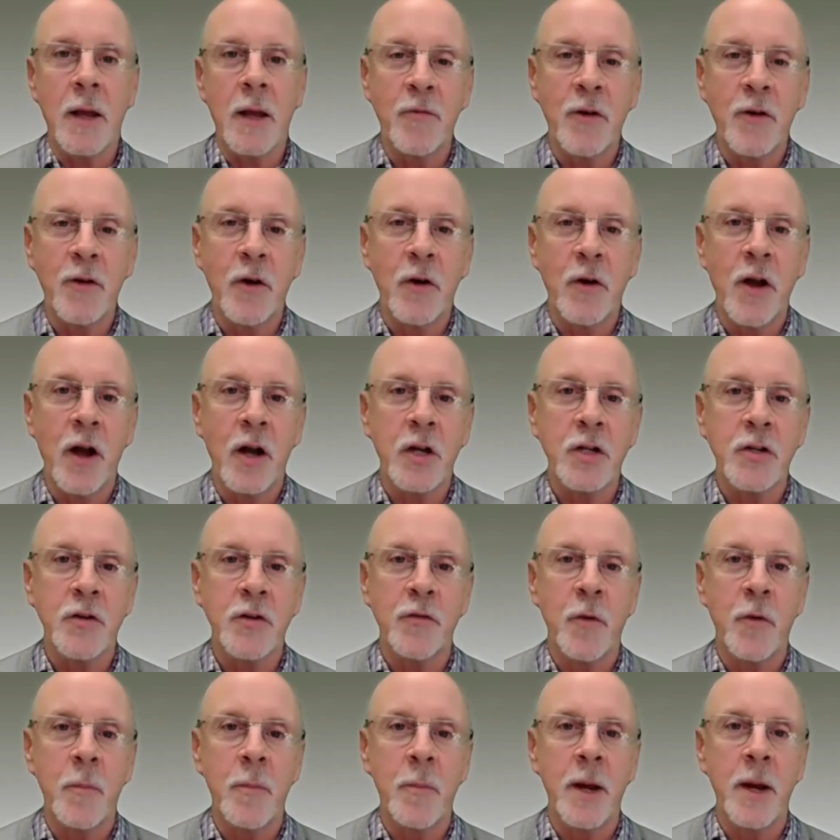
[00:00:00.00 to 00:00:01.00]
Brief
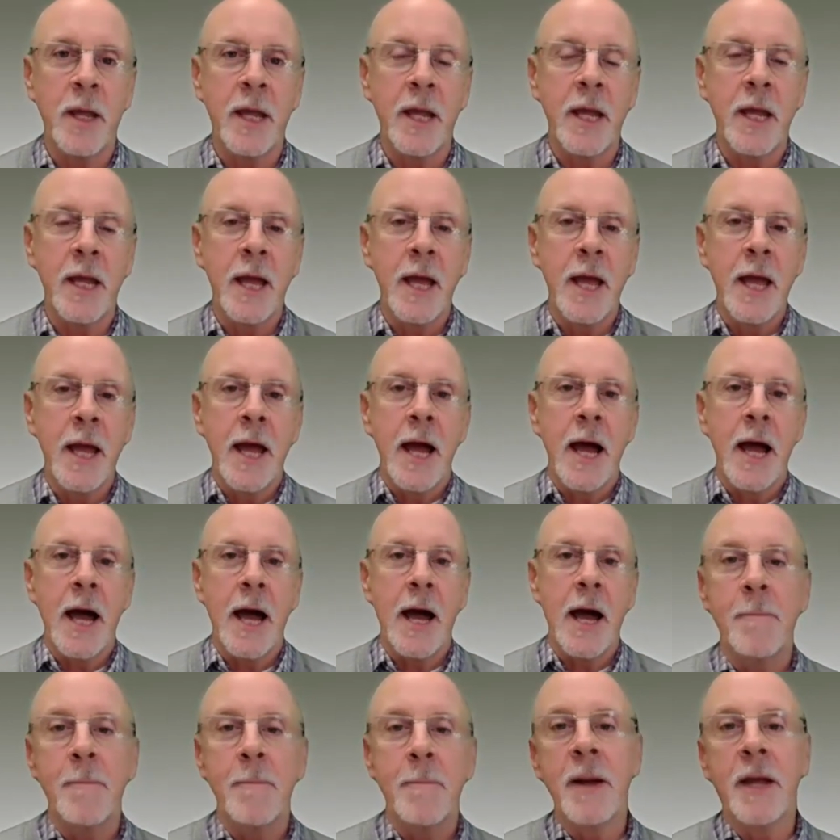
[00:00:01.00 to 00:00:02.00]
introduction for Micki.
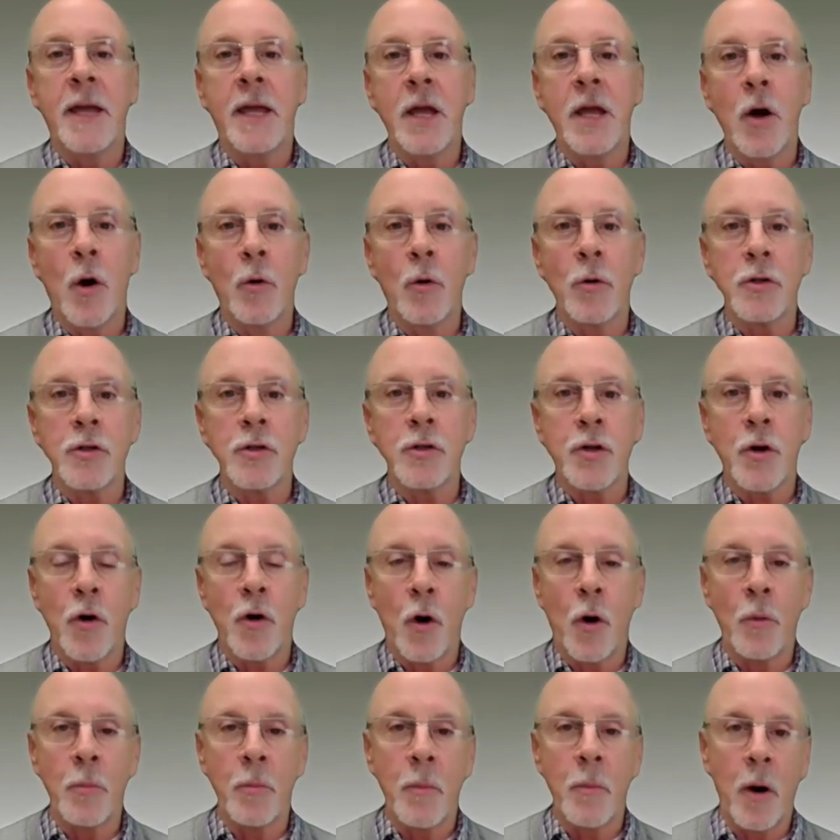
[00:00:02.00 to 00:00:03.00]
Micki
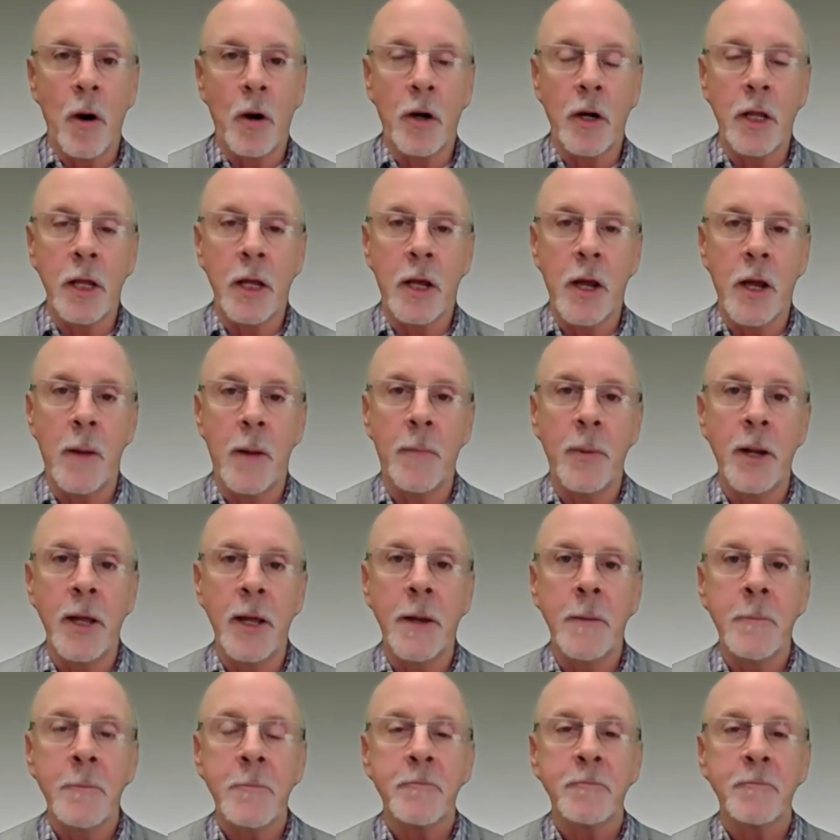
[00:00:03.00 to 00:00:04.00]
owns her own marketing
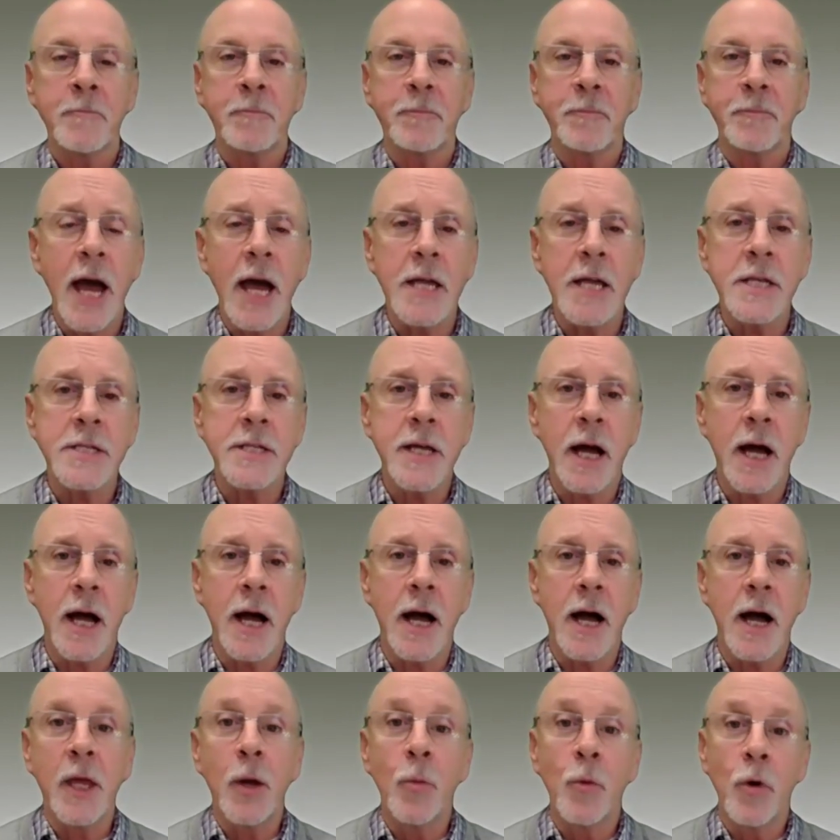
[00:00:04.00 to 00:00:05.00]
company. She
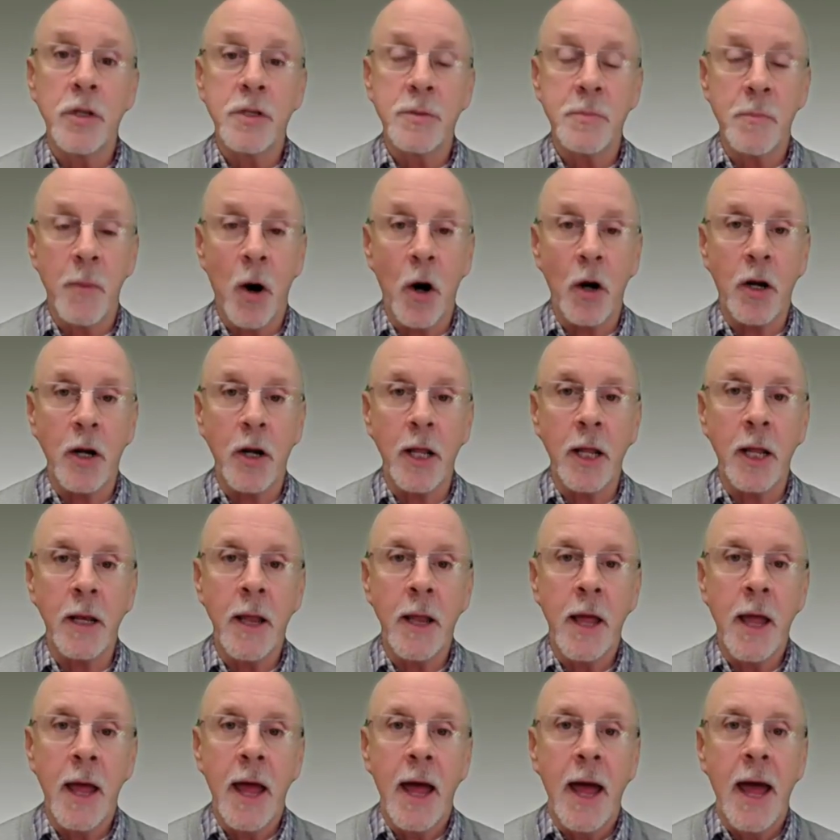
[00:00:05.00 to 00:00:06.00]
has Micki Woods
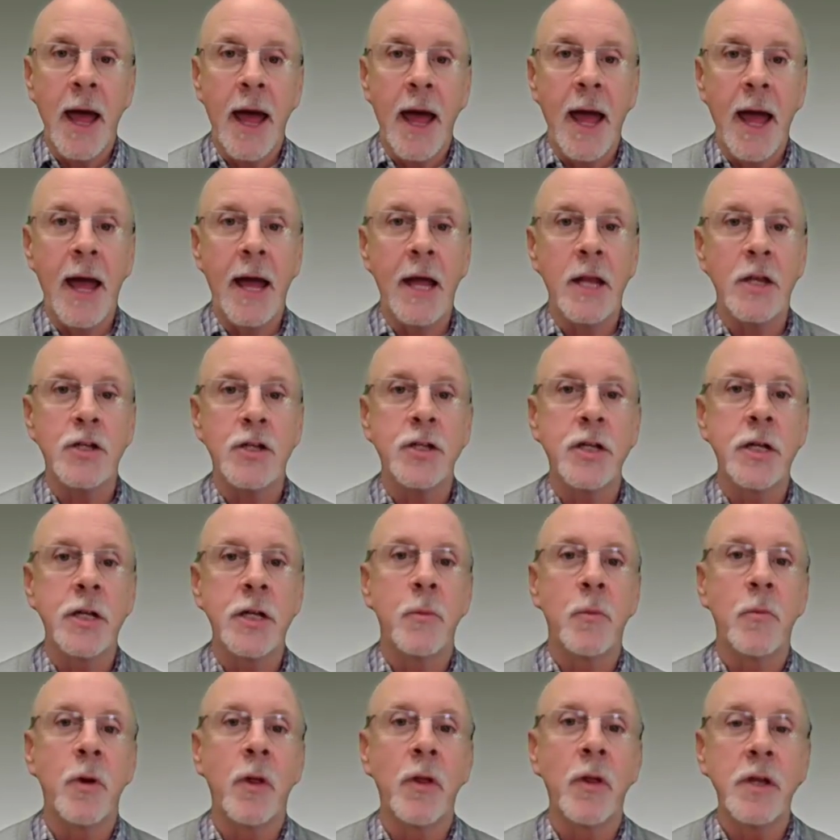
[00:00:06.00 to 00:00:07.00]
Marketing, and
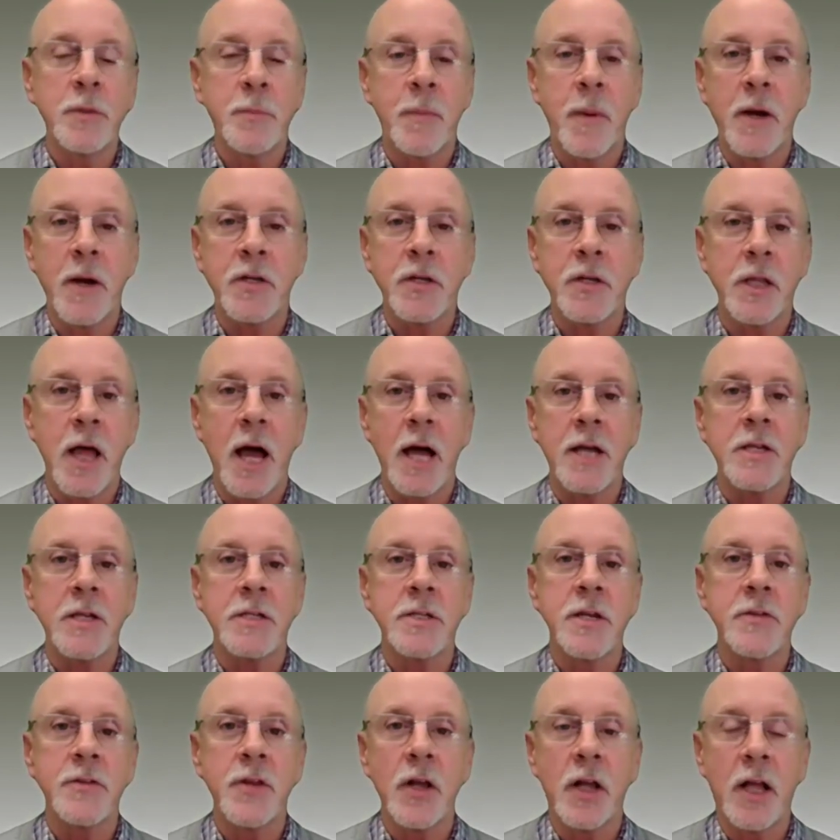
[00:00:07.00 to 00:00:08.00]
she really
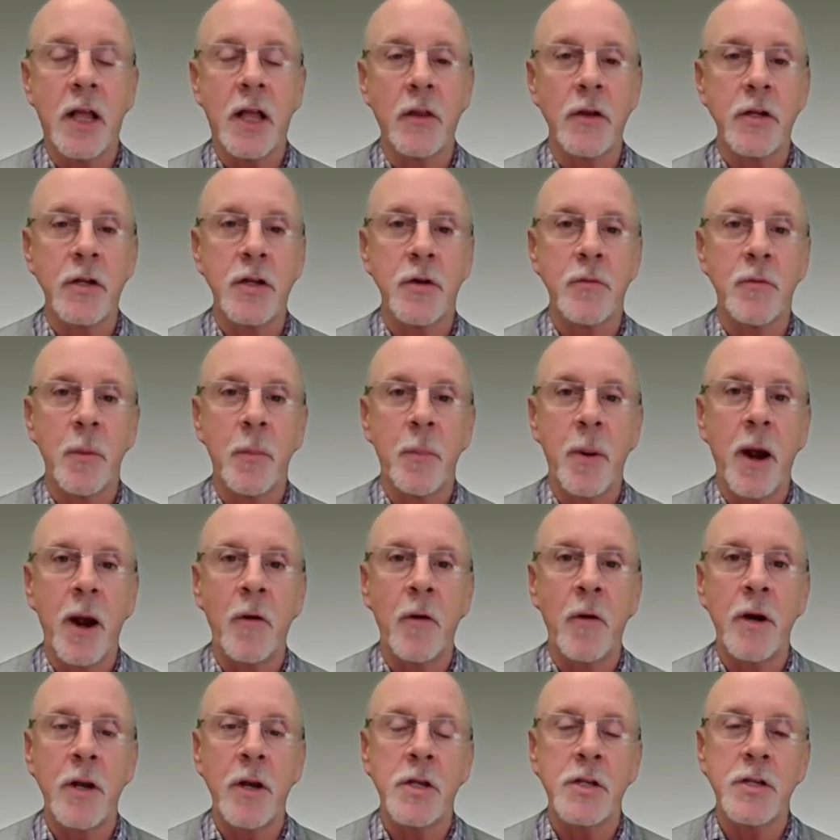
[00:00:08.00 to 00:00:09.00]
specializes in the collision
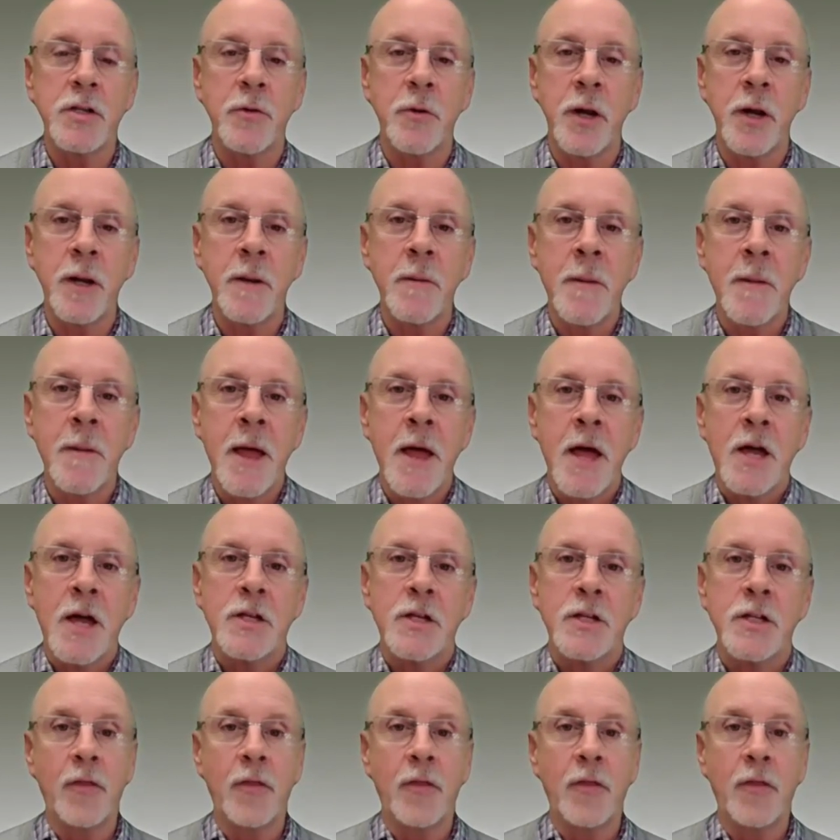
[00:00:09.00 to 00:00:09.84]
repair industry.